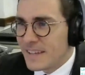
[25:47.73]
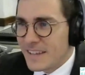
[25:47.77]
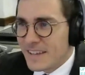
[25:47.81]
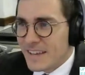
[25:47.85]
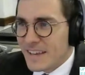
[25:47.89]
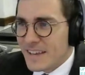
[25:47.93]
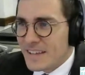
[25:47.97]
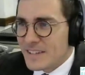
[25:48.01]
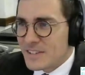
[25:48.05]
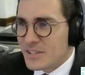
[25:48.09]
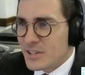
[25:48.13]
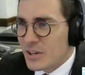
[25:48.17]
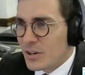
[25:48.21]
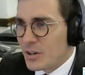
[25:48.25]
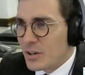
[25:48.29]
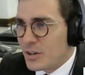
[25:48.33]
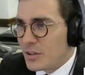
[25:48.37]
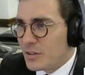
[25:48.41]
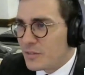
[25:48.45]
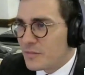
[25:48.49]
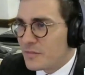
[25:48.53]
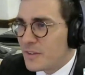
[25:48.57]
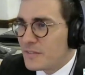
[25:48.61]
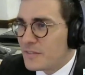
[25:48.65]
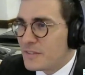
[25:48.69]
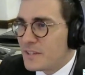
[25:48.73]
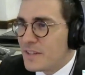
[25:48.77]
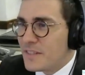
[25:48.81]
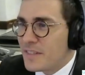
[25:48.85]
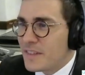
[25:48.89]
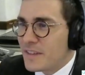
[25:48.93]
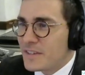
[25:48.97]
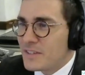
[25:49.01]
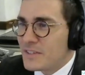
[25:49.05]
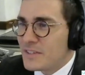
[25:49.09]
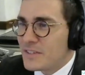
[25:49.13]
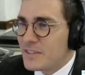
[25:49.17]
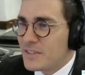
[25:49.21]
It's called 52
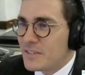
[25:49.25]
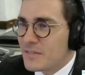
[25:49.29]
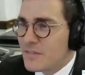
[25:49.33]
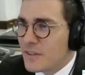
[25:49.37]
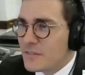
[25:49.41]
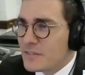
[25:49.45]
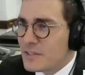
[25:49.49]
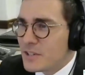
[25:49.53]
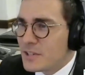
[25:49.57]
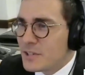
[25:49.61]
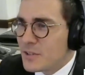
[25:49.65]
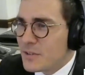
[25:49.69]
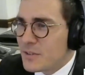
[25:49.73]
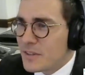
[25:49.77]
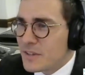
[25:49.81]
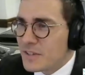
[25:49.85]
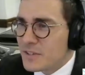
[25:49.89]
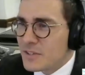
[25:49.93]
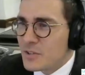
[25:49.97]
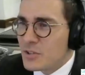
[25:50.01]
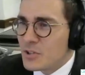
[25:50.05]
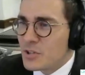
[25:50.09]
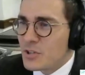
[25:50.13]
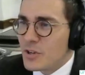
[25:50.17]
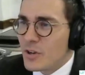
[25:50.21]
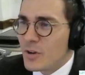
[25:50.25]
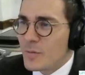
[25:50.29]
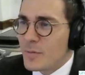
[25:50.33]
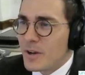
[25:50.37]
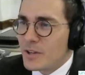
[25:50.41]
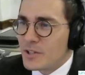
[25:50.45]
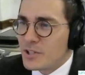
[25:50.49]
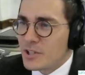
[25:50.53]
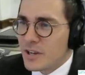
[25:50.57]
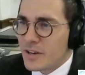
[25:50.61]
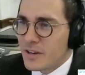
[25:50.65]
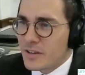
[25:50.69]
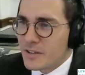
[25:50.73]
Things You Should Know
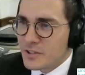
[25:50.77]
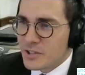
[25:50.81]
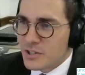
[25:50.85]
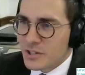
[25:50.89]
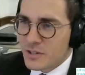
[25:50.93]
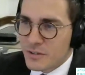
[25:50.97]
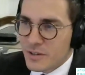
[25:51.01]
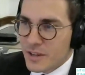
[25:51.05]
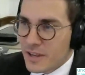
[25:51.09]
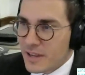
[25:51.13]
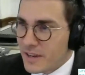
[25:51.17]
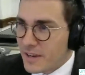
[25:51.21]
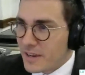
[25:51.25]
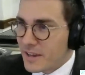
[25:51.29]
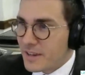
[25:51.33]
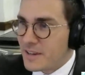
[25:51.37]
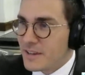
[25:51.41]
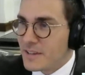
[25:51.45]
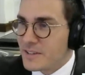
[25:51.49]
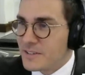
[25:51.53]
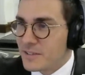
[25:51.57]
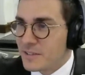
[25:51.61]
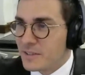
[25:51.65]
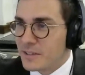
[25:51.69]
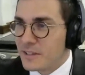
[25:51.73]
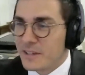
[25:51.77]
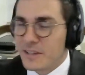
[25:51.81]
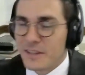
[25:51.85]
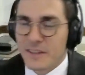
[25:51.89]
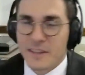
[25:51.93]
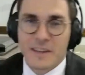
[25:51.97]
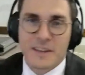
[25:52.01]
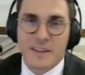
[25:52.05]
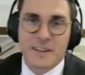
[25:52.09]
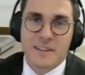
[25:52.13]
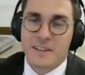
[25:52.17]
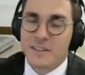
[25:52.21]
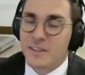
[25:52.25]
About Geology, and I need to link
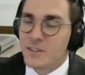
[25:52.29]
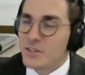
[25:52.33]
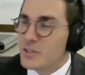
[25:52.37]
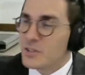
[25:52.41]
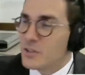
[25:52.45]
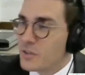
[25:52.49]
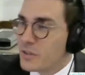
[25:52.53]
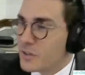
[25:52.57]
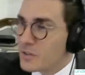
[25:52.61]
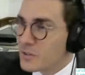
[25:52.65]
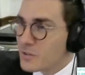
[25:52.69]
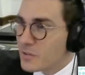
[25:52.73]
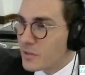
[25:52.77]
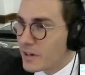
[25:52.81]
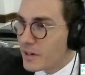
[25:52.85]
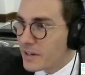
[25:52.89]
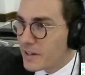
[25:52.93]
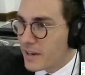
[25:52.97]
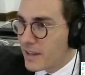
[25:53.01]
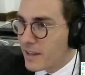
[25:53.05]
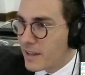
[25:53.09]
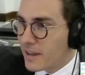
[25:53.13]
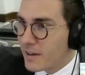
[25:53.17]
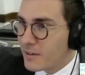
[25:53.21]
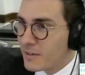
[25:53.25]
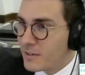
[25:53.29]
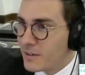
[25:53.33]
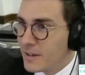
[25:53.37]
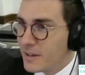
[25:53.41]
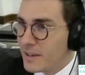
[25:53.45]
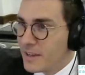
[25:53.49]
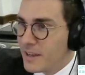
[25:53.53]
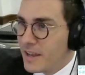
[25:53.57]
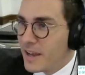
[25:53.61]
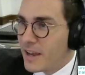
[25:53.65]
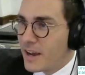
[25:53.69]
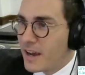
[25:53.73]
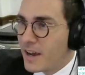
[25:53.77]
that in the show notes right now.
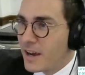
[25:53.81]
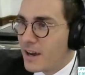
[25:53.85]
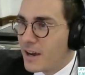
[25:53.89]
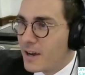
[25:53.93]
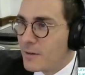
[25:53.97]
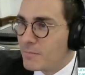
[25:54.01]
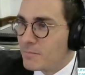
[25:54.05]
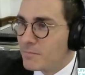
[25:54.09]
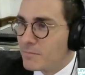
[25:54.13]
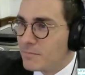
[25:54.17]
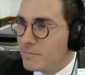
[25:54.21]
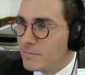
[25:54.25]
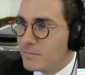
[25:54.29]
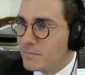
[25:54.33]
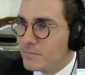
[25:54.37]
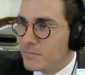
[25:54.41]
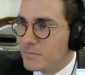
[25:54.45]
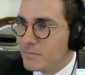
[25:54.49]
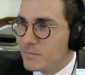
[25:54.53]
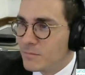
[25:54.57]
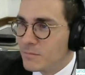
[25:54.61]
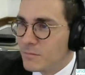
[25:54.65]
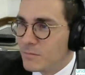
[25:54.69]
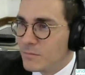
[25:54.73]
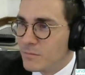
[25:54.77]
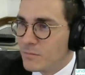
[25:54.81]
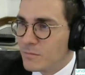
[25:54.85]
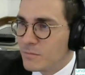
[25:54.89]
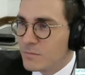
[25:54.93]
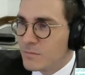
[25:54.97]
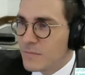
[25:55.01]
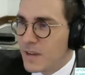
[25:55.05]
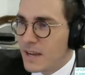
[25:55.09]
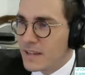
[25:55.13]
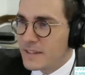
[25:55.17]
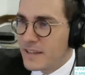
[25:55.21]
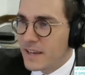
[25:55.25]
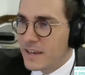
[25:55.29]
How'd
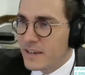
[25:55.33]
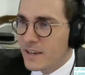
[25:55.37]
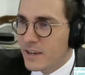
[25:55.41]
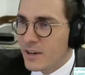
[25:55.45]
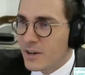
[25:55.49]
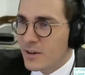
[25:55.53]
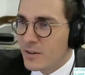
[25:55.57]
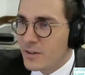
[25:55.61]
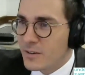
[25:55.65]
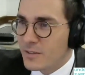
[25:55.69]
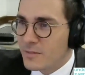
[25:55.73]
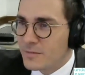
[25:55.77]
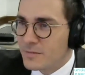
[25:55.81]
that go?